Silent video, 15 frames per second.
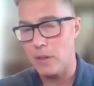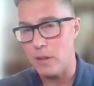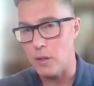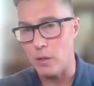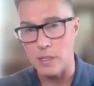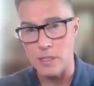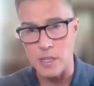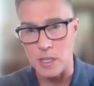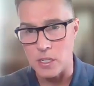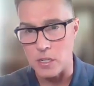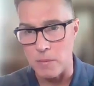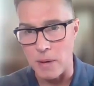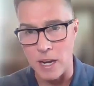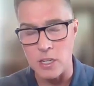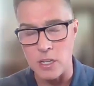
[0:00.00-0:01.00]

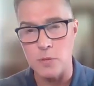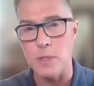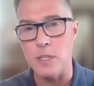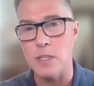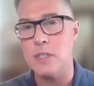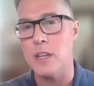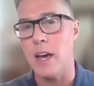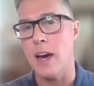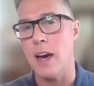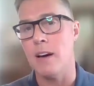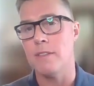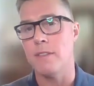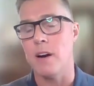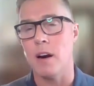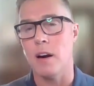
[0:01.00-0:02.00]
utilization management
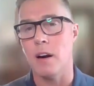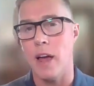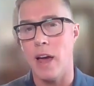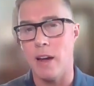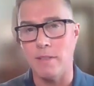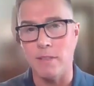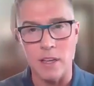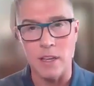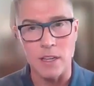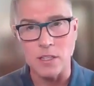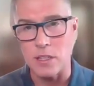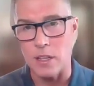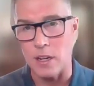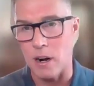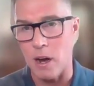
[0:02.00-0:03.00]
staff, our
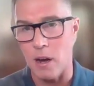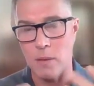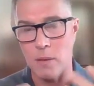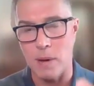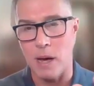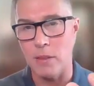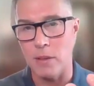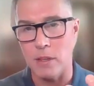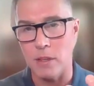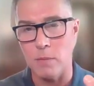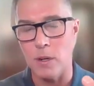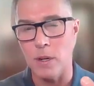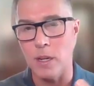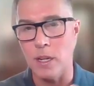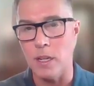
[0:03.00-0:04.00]
advocates that are out and about in the
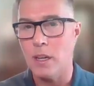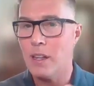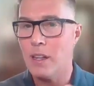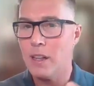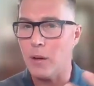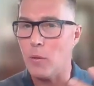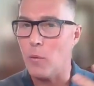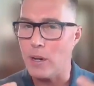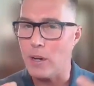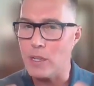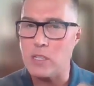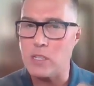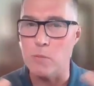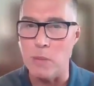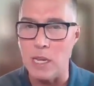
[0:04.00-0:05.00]
community. Like, what does
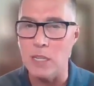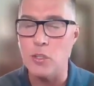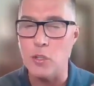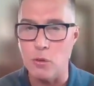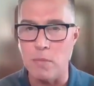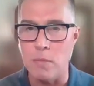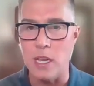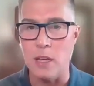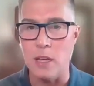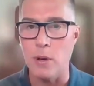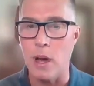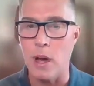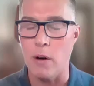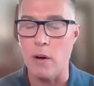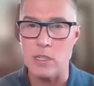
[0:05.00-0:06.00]
this mean to me?
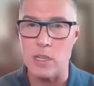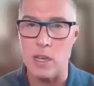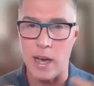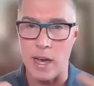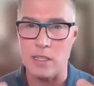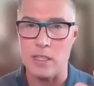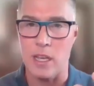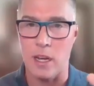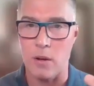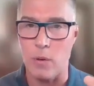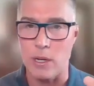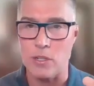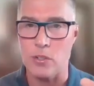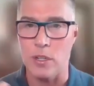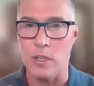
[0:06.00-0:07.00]
We always ask that
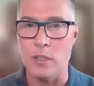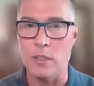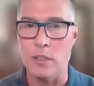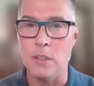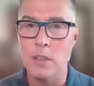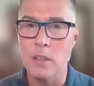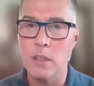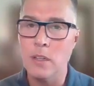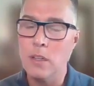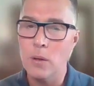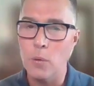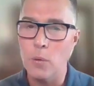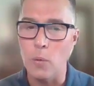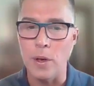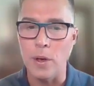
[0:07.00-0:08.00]
question
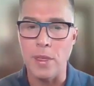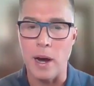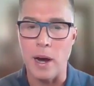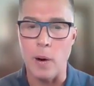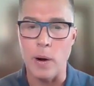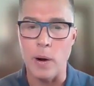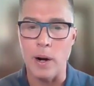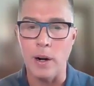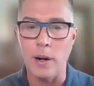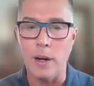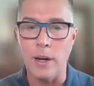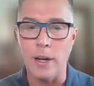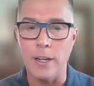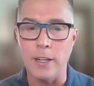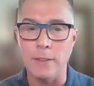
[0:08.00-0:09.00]
with
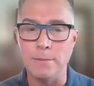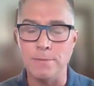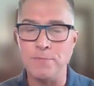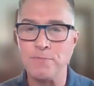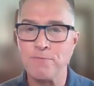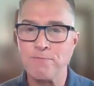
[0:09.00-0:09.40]
our,